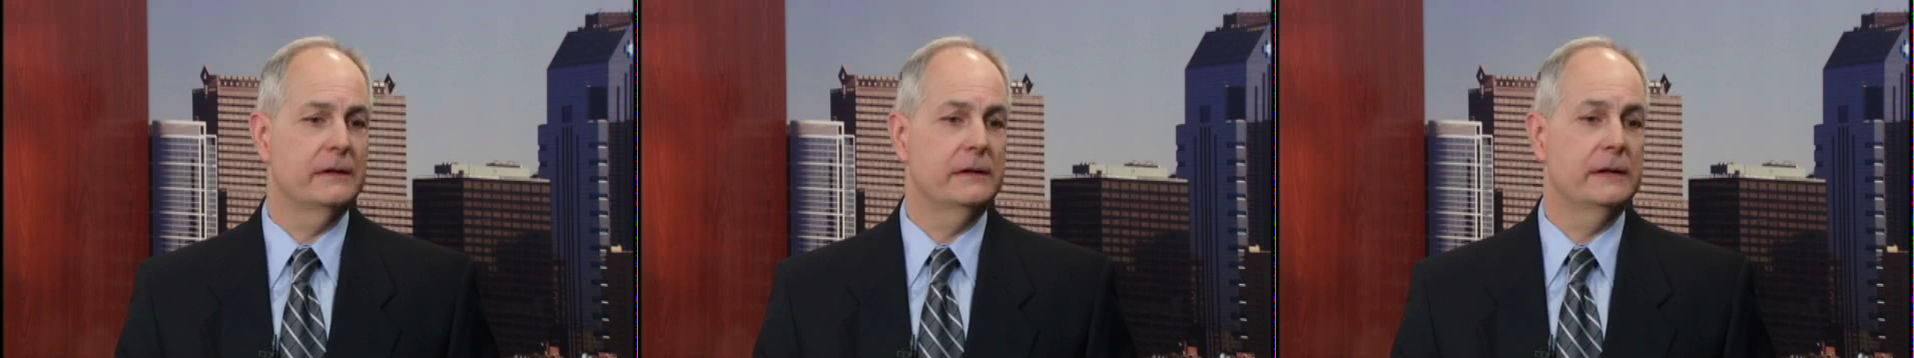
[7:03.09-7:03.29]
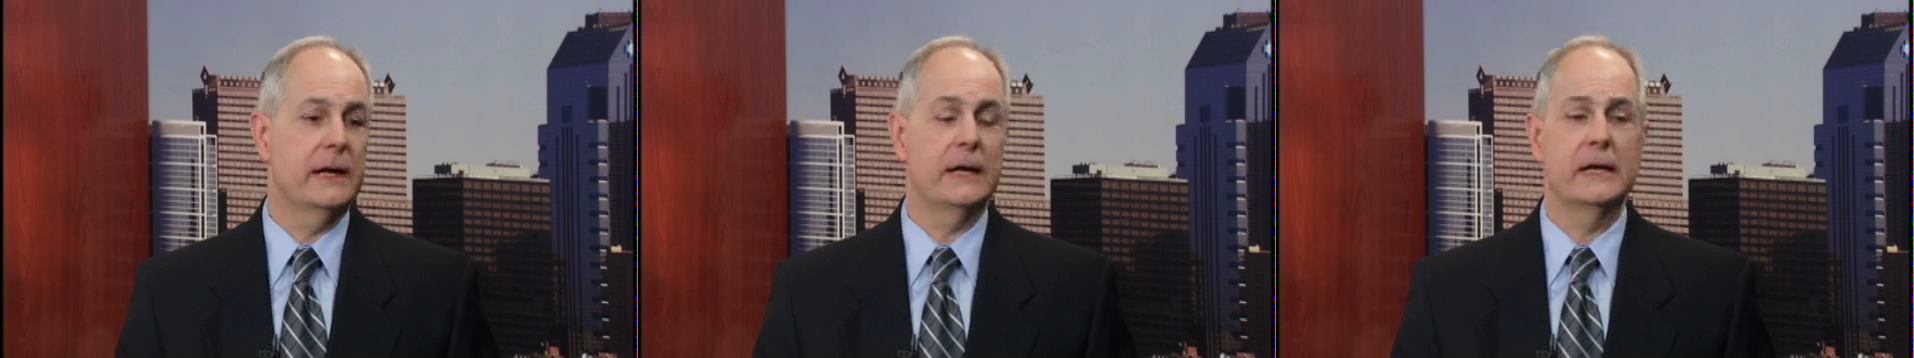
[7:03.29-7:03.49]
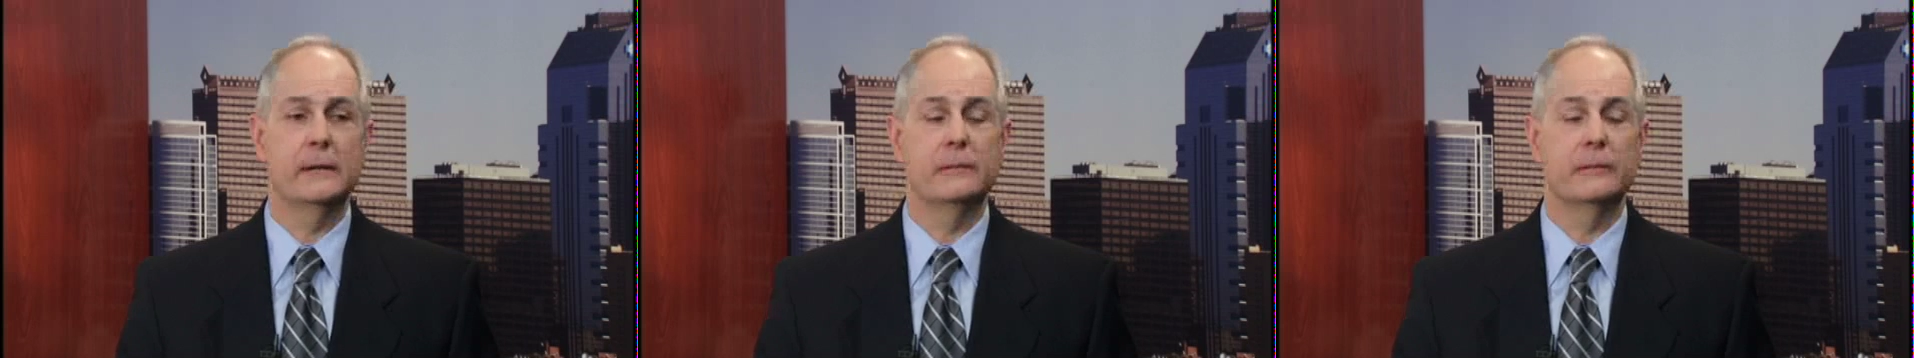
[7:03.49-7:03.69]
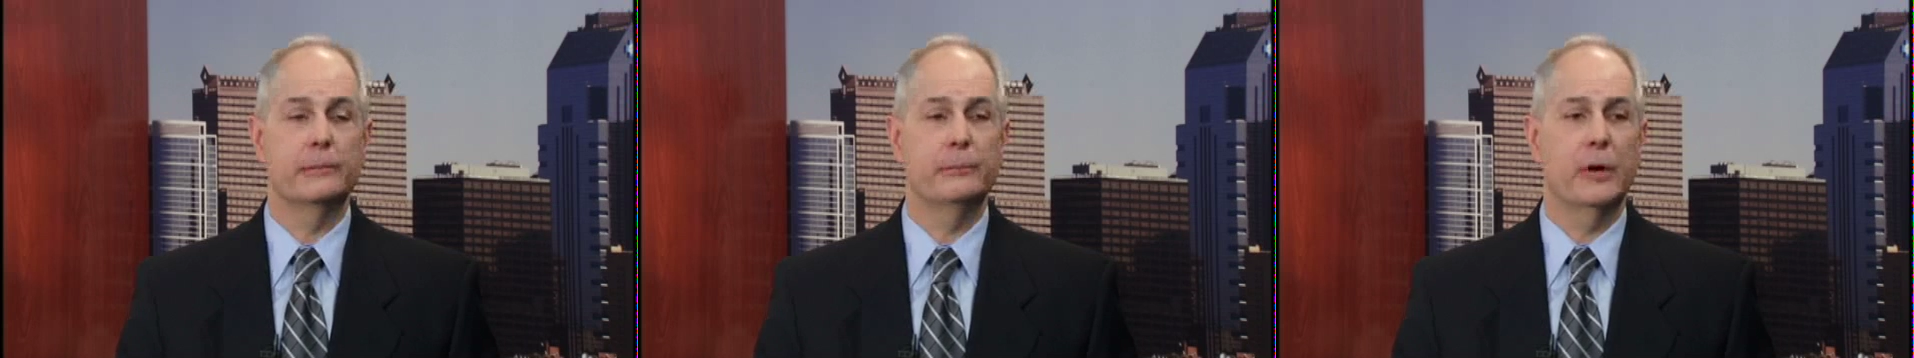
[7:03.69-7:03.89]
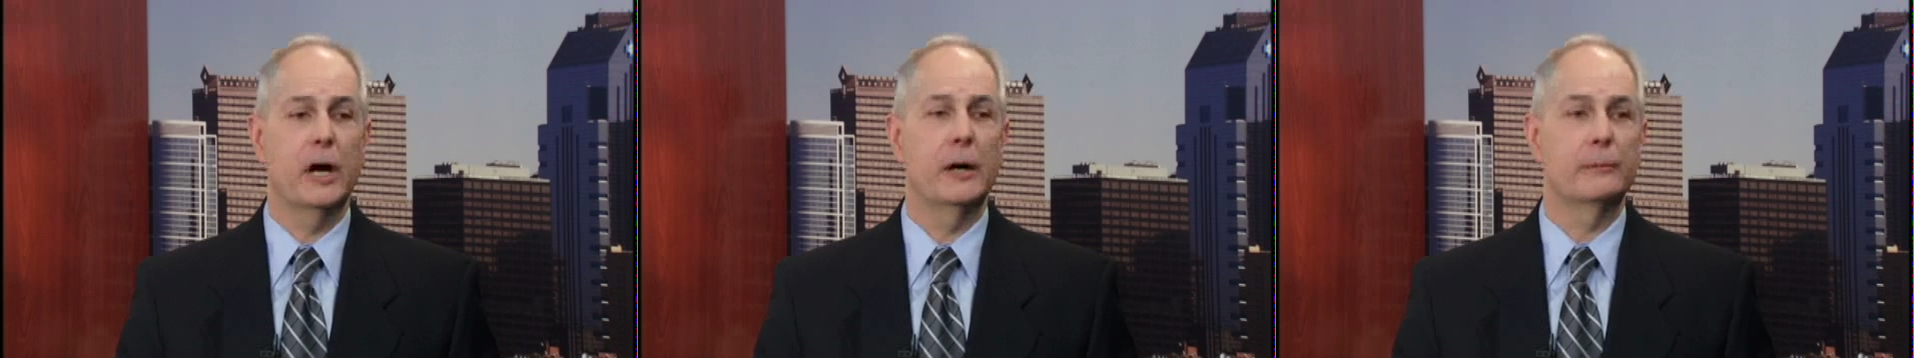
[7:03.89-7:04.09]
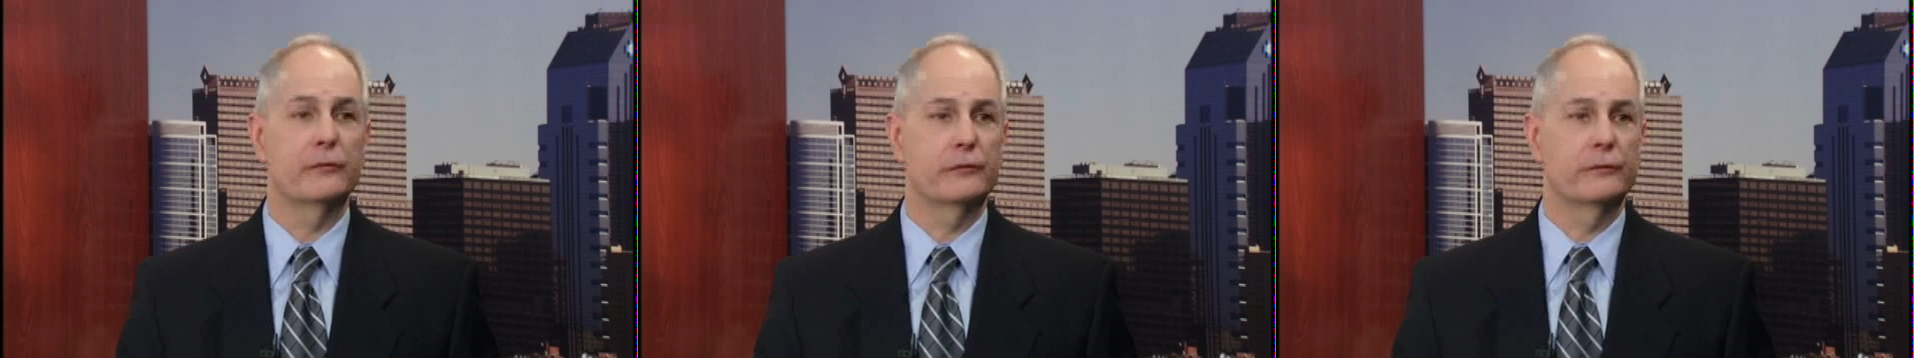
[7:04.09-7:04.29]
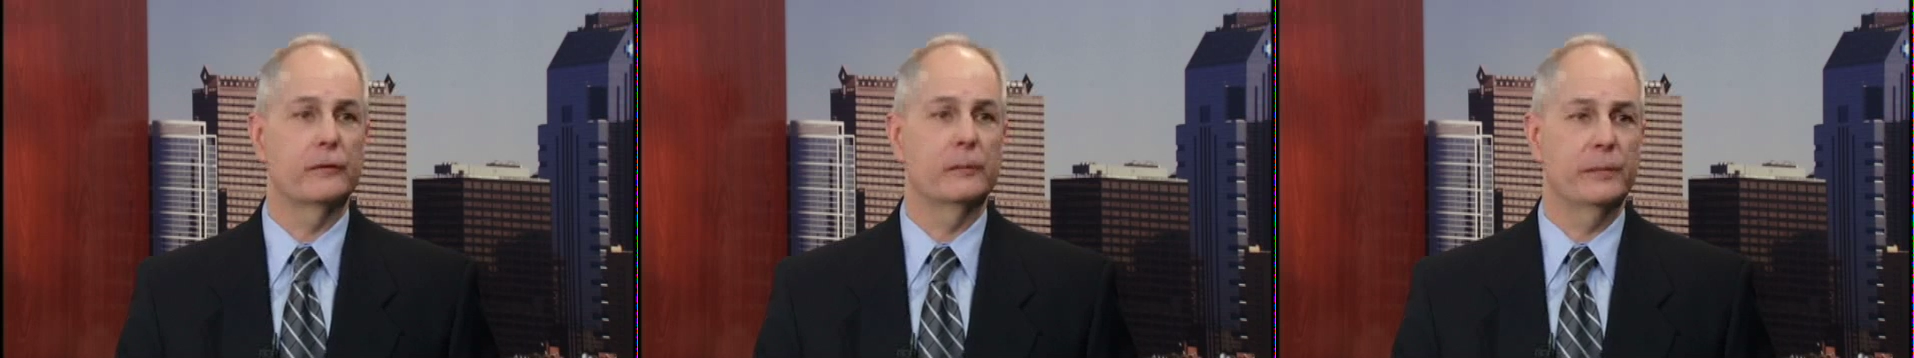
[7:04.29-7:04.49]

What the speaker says: getting pumps for